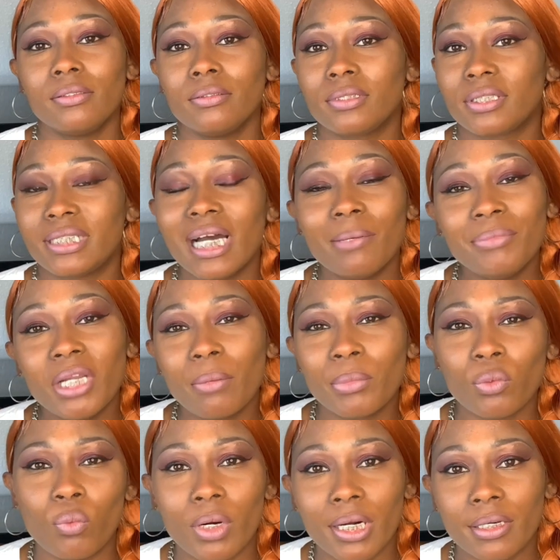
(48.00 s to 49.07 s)
Step number
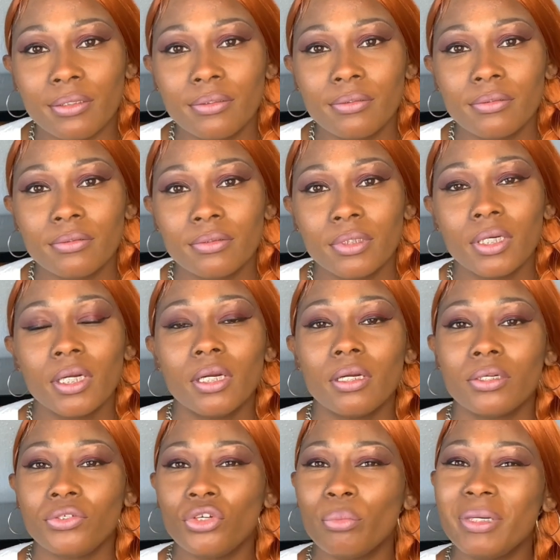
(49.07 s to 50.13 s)
1,
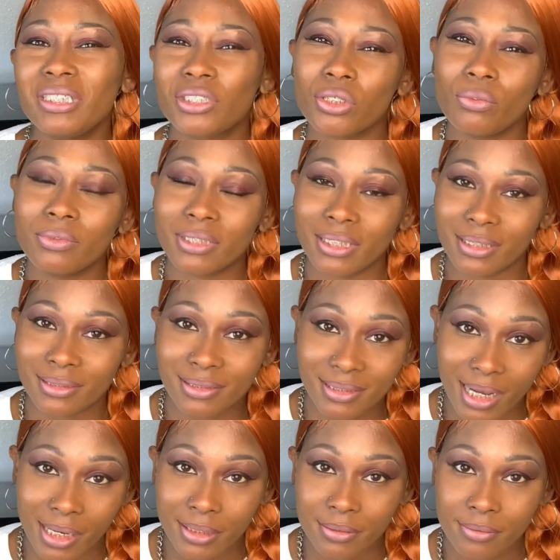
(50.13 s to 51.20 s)
you'll be choosing a
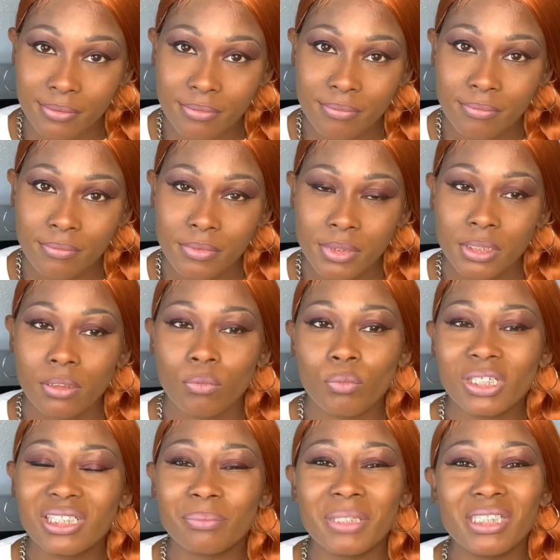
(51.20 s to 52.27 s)
site,
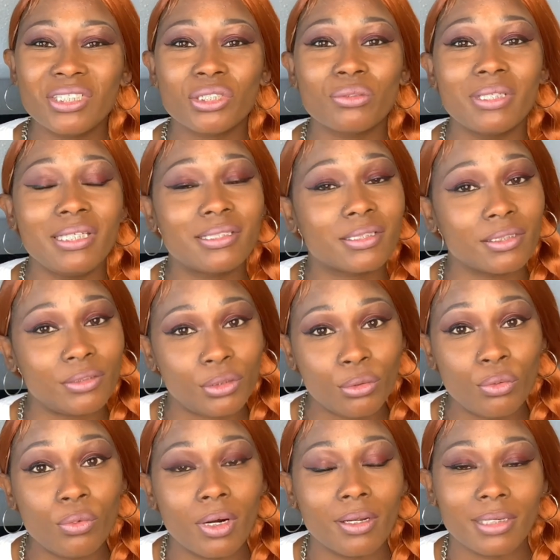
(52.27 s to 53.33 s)
which means you'll need to
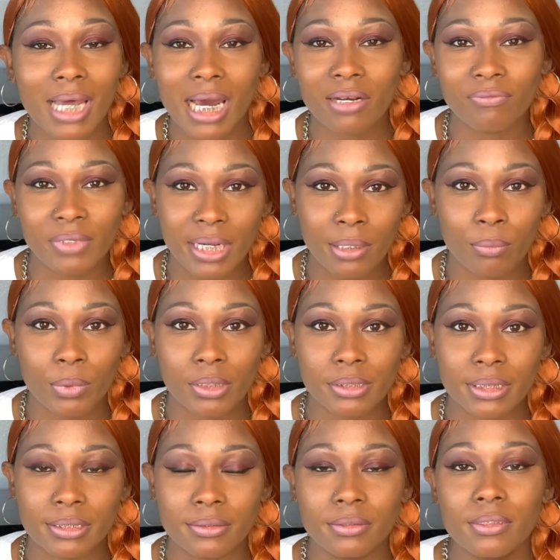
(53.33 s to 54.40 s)
do a lot of
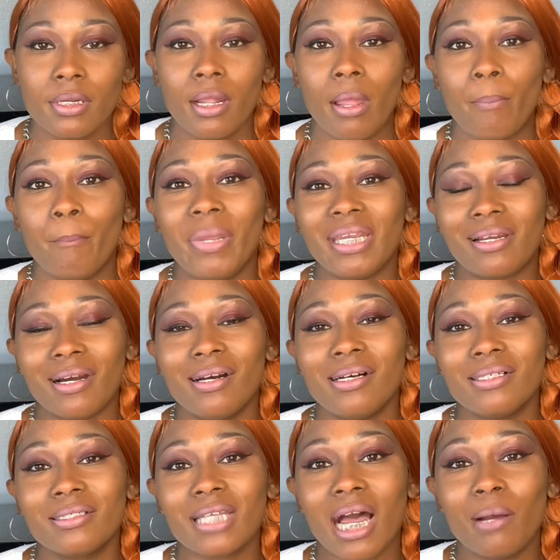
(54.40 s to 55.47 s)
networking.
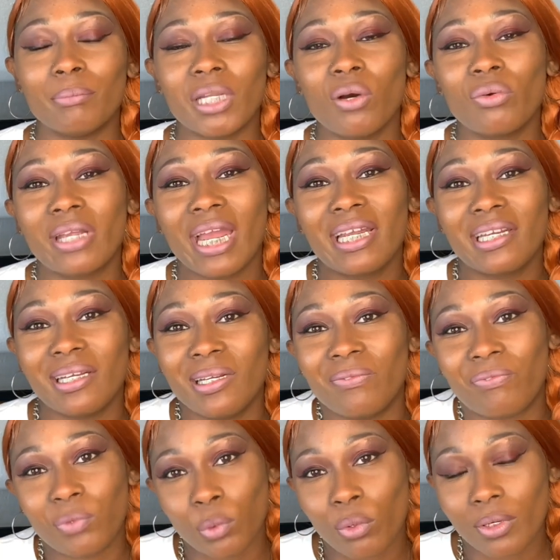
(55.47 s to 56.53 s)
Because I'm located in
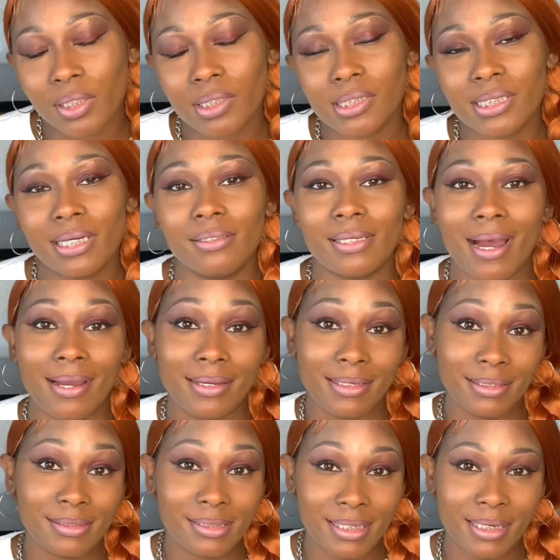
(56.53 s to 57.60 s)
Florida and not
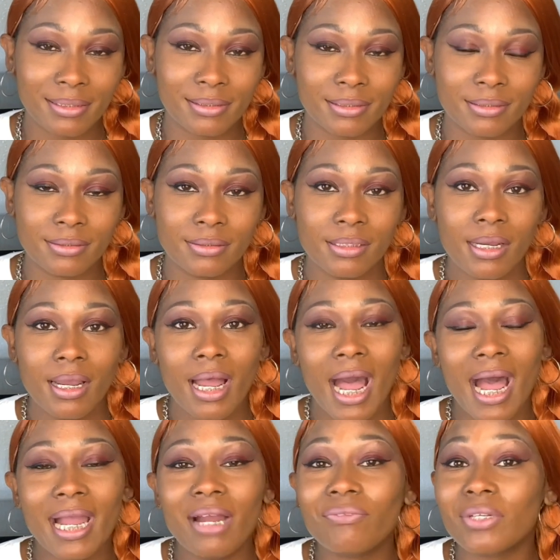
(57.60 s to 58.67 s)
in Texas, I
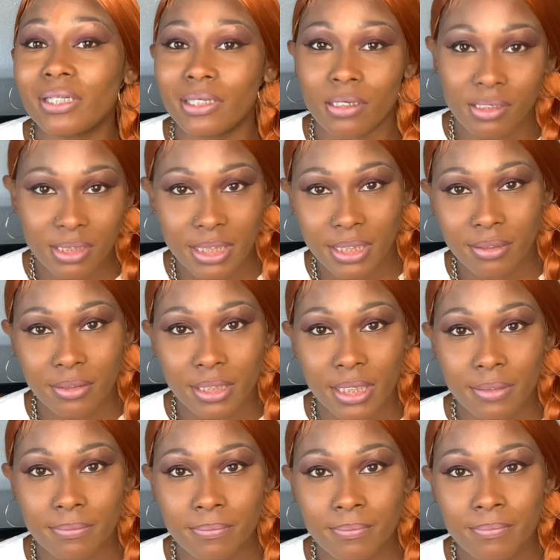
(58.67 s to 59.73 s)
have to get on the
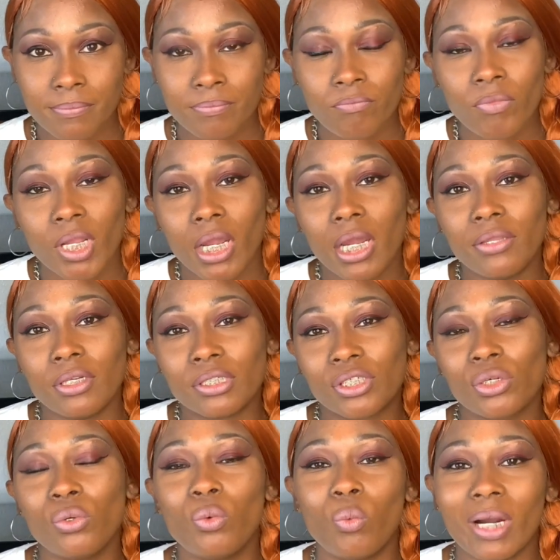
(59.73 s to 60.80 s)
internet. And the
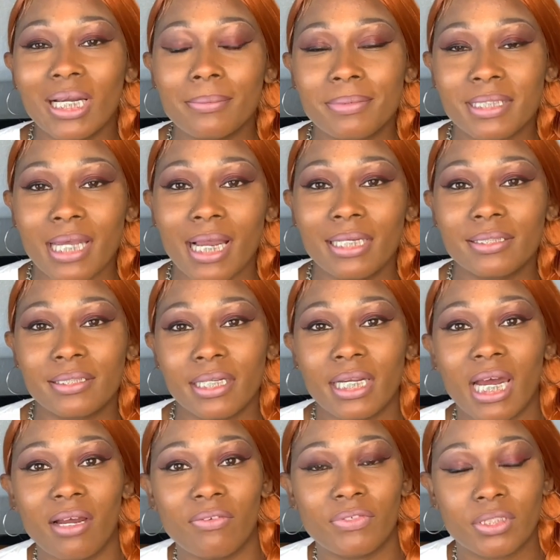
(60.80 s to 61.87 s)
2 websites that
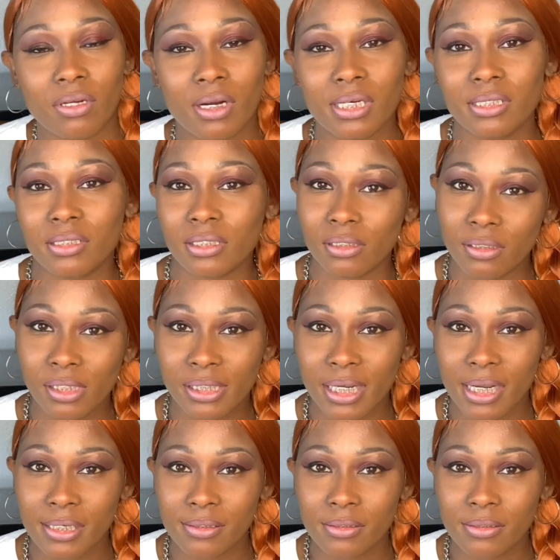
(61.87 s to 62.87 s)
I've started to look at